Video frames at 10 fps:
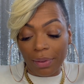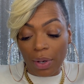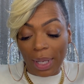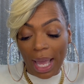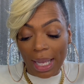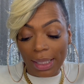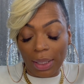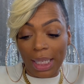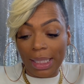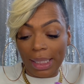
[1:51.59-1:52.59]
Okay, so
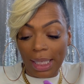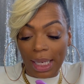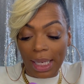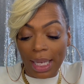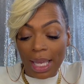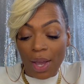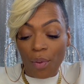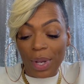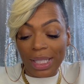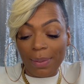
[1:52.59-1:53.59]
let's see
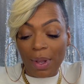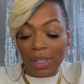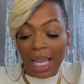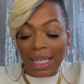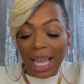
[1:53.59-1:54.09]
what it smells like.